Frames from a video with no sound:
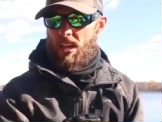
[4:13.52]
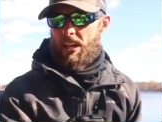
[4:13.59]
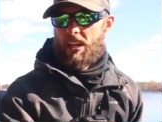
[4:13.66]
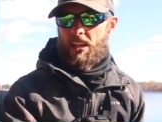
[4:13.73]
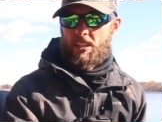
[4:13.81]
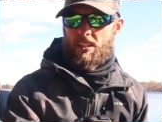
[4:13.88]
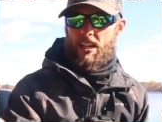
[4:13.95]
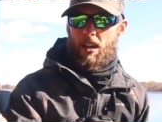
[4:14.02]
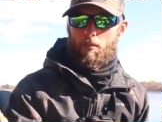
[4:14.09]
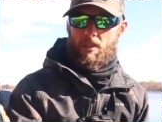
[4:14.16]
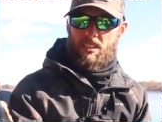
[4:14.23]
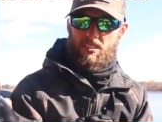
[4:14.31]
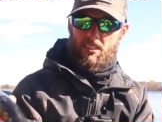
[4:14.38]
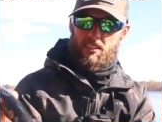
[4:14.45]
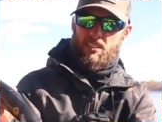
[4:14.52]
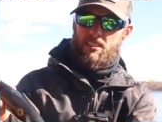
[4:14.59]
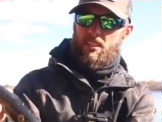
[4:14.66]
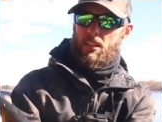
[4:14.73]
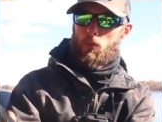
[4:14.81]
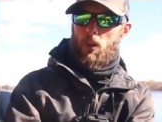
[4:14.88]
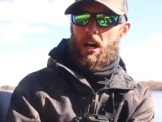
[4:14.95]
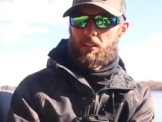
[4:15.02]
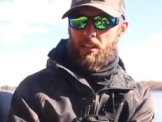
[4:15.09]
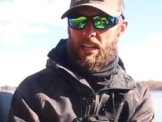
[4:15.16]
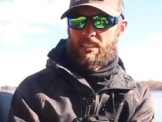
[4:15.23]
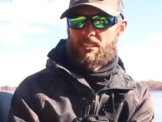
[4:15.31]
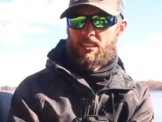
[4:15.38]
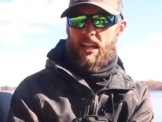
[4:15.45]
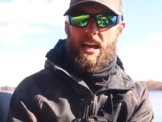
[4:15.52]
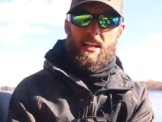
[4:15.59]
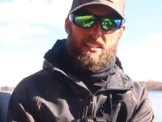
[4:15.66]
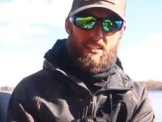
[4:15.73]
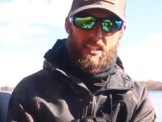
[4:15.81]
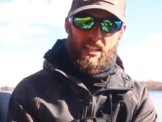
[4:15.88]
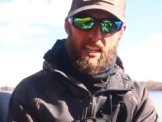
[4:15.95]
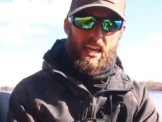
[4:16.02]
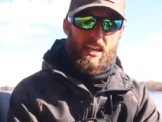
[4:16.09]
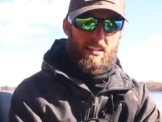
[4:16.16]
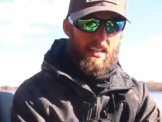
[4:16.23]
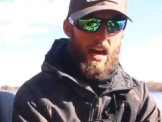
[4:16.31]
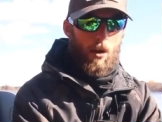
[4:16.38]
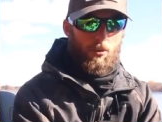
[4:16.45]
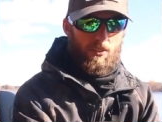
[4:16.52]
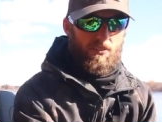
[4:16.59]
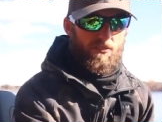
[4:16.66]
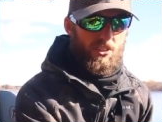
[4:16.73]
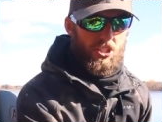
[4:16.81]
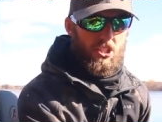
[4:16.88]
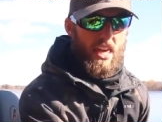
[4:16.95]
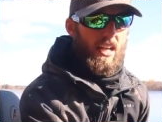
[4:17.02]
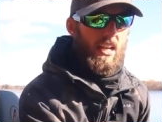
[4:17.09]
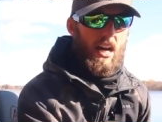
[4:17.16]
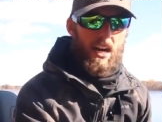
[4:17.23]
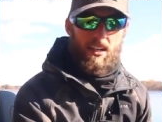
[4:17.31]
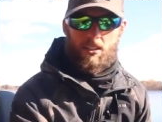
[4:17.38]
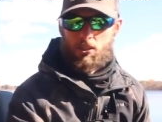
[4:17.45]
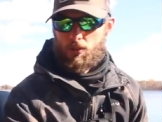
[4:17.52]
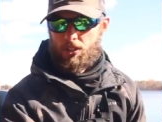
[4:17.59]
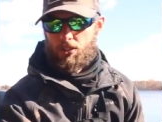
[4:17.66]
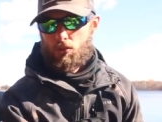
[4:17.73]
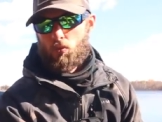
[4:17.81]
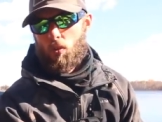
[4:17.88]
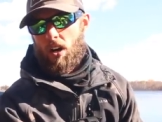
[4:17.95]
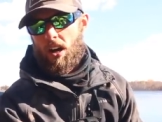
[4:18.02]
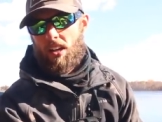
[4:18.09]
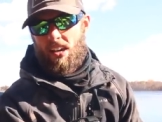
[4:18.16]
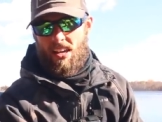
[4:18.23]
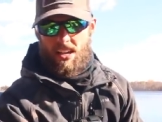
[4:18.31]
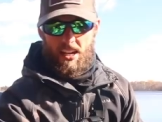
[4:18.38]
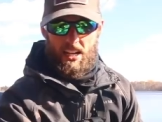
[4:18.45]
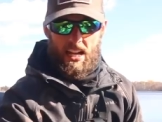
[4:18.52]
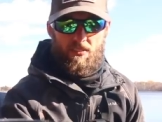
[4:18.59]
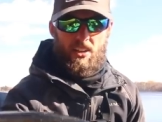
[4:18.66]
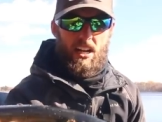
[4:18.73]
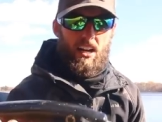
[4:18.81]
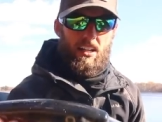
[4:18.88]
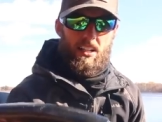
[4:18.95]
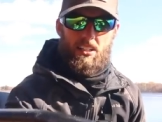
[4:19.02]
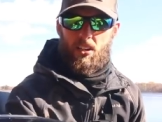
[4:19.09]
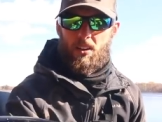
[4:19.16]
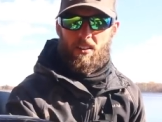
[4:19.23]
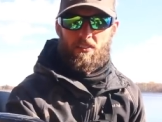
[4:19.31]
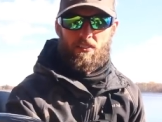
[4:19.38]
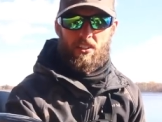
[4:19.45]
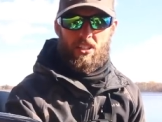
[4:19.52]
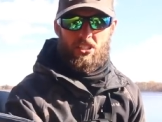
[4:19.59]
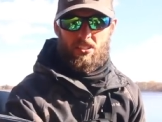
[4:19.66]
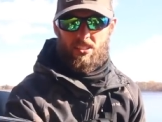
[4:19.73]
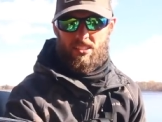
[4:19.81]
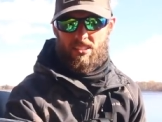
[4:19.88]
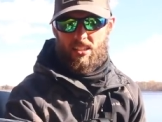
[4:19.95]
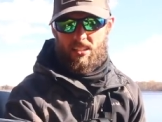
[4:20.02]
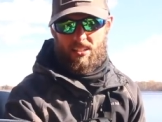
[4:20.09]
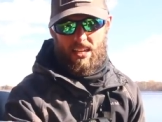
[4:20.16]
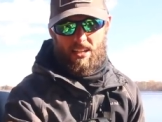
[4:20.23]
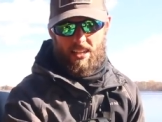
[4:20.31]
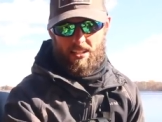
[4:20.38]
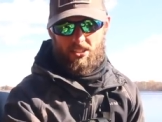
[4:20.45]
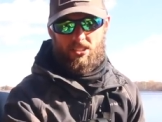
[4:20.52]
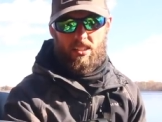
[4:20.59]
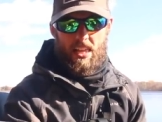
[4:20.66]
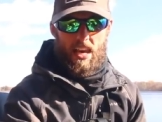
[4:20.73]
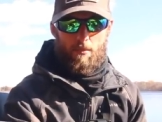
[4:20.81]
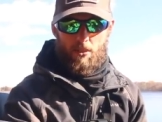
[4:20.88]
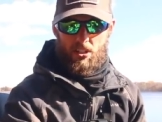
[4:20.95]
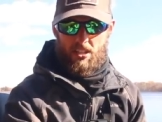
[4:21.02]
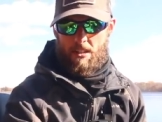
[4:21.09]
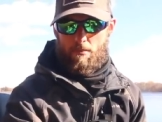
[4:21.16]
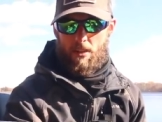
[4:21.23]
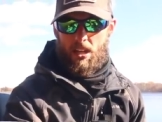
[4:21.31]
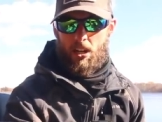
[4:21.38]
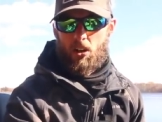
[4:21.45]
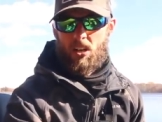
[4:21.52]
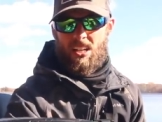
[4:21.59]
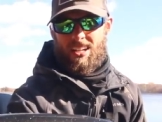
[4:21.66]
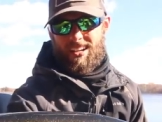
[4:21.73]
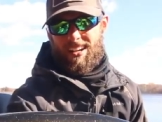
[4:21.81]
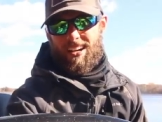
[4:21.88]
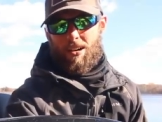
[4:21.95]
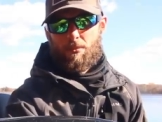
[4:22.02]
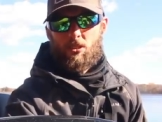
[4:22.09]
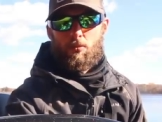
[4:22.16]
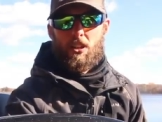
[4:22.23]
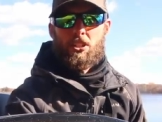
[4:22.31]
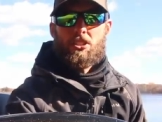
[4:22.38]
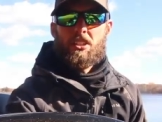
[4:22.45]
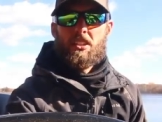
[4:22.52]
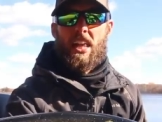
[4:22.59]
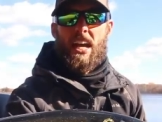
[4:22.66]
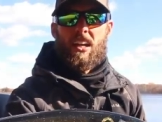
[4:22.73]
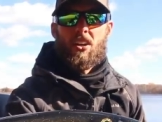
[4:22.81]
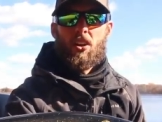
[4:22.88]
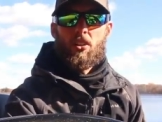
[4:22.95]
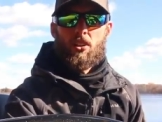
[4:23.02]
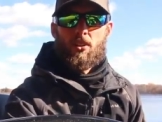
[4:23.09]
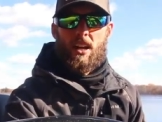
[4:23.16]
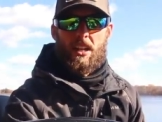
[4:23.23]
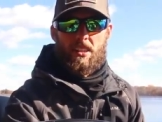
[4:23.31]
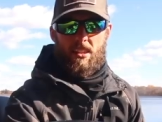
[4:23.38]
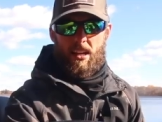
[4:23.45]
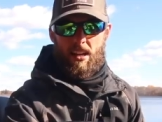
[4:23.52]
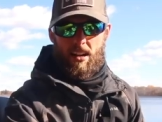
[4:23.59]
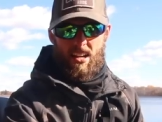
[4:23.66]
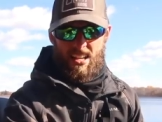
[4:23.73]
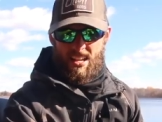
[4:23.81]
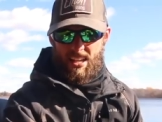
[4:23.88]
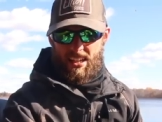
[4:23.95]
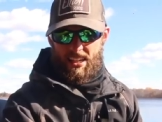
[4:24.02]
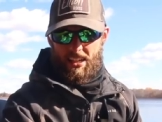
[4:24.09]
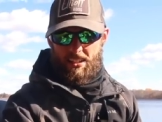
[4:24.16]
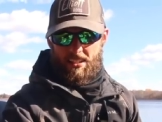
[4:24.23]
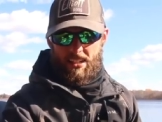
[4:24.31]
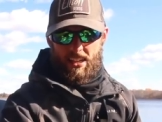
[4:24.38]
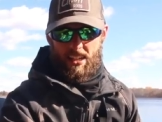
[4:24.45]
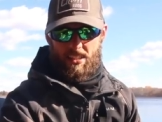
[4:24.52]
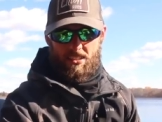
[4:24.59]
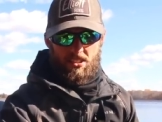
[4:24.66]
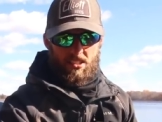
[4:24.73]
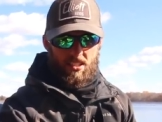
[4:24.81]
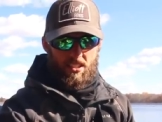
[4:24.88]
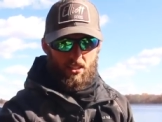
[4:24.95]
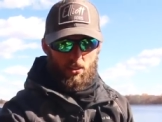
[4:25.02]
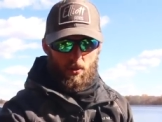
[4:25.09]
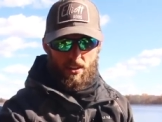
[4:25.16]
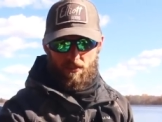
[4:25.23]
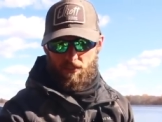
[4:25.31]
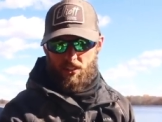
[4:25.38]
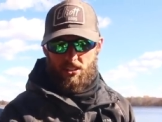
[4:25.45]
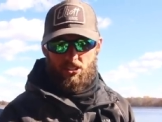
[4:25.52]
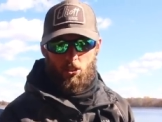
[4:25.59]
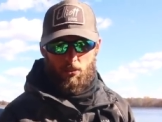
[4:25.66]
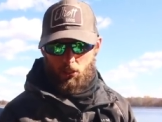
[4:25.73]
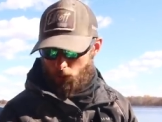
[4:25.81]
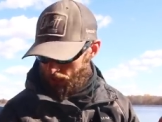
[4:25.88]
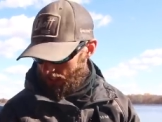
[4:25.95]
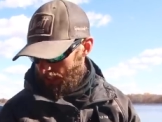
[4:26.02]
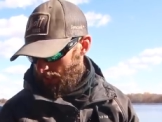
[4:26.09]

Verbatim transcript: And uh, basically this thing on less line is gonna get down to fish that contour you want. And I've caught a ton of fish on this 10 inch slammer deep minnow, um, especially in that color right there and uh, just a killer way to fish. So between